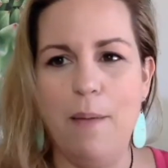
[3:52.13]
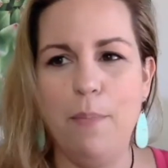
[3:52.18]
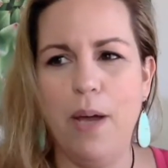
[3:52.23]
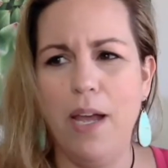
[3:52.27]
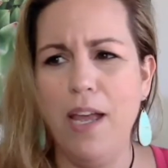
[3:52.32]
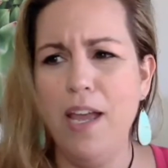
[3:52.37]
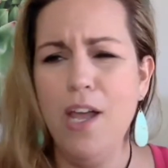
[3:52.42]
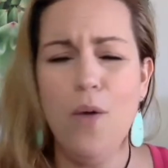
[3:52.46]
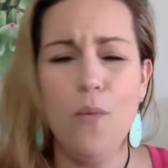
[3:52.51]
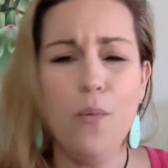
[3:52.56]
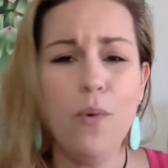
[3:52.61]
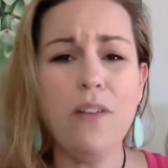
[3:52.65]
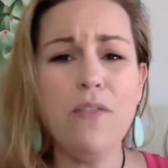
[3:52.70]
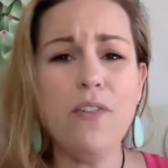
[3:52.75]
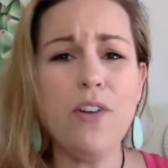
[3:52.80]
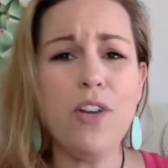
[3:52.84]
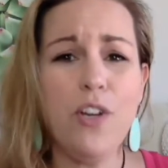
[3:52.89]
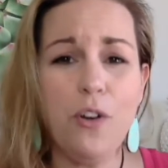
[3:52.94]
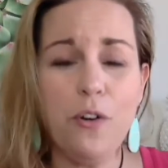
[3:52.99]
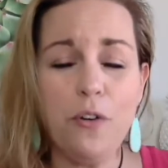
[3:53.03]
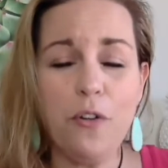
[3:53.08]
But whatever
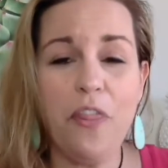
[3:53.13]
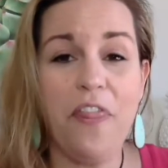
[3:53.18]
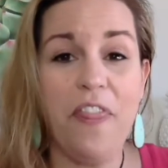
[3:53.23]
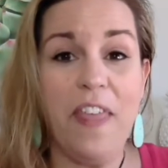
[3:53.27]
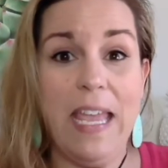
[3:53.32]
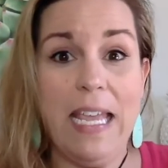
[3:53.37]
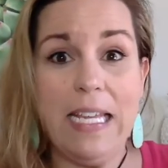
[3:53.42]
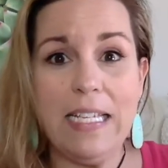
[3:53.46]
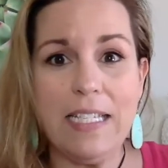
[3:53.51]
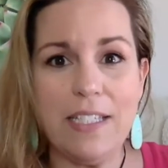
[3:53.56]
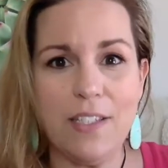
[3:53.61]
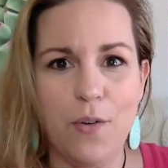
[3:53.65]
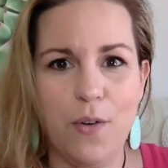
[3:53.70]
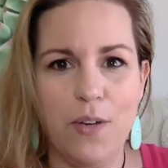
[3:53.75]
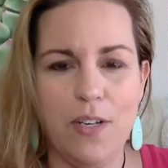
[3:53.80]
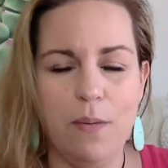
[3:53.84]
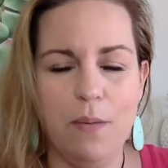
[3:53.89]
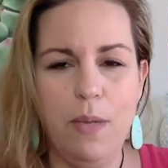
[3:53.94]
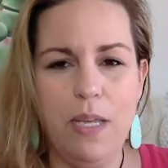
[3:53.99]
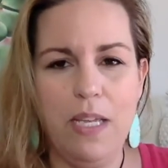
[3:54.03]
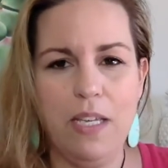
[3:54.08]
your thing is going
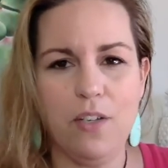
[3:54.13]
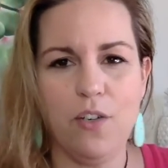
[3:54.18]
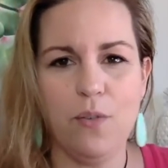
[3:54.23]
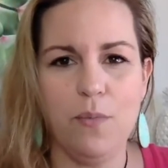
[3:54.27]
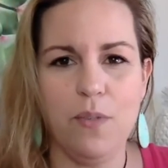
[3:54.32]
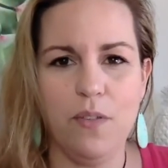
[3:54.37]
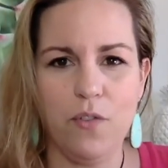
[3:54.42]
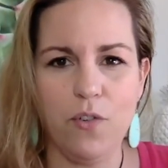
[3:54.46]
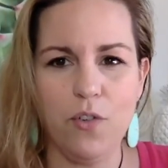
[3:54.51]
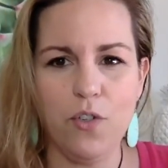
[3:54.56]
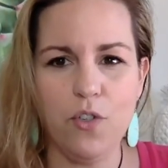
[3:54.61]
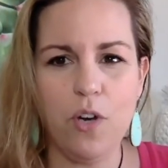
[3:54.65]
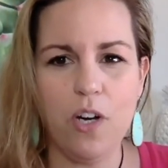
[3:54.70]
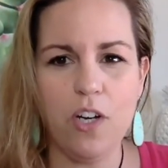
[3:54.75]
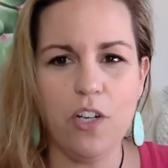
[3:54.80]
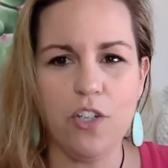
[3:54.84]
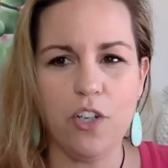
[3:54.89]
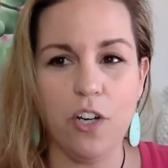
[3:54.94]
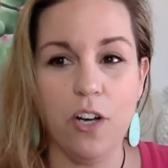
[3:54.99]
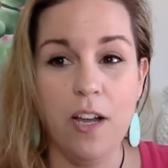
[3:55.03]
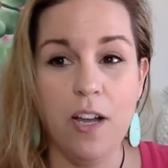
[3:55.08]
to be in terms of your
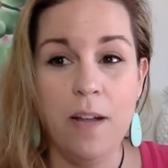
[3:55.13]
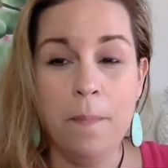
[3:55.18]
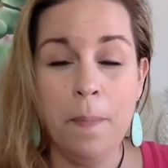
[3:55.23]
structure,